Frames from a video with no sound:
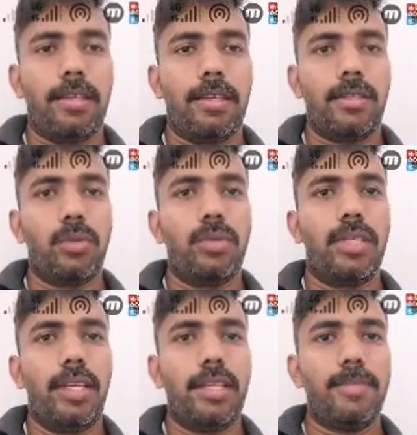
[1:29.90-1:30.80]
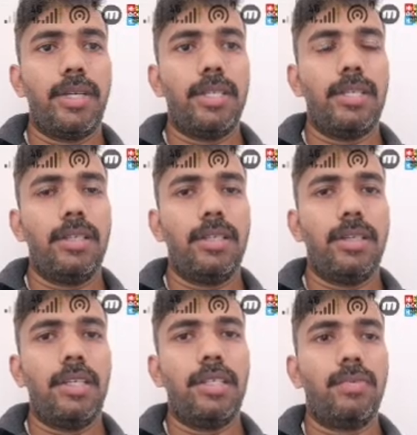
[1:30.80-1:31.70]
So gene expression
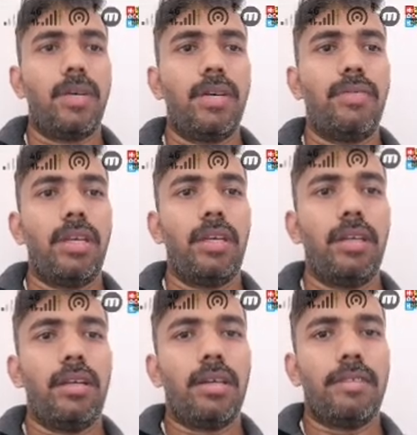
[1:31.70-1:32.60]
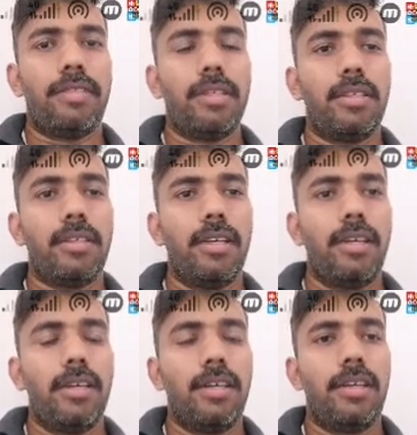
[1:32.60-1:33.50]
is what we refer
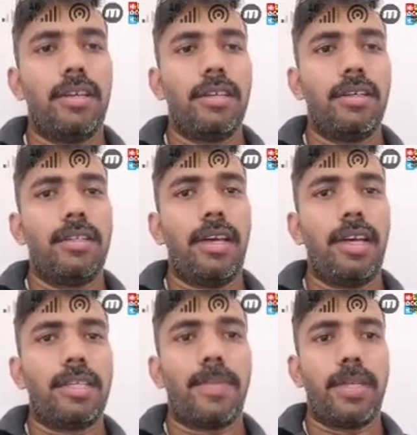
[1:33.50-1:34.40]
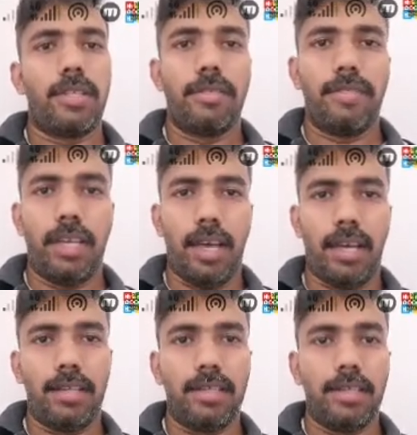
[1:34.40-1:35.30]
the expression of a
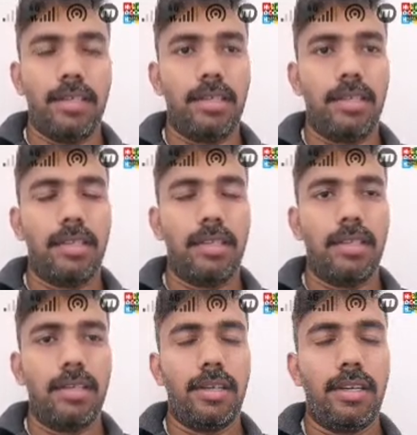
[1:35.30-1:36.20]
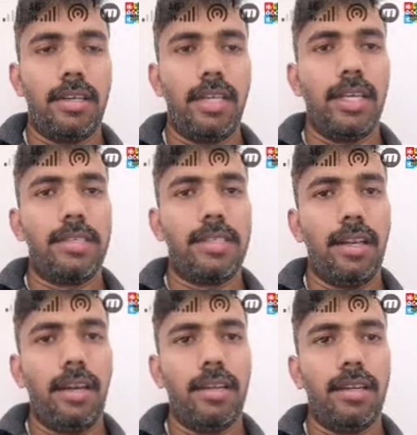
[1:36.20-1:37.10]
character in a cell
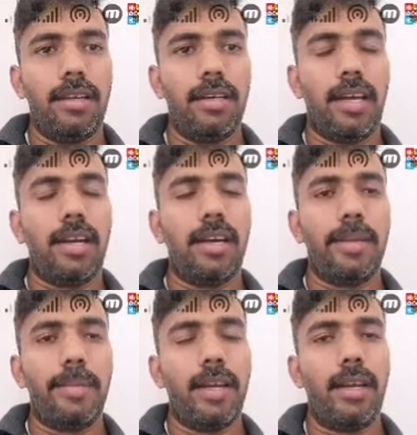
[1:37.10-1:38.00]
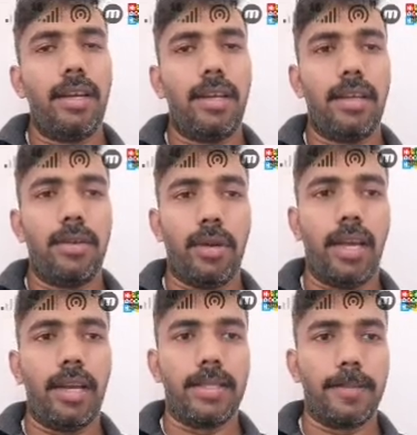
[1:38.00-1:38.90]
and ultimately in an
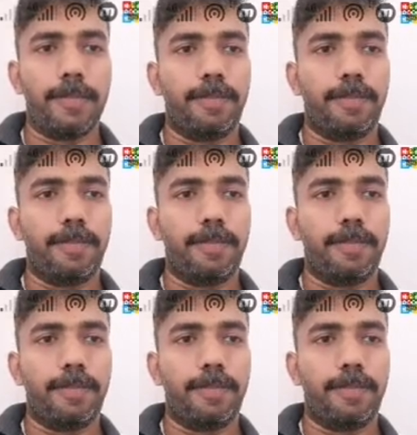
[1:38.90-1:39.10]
organism.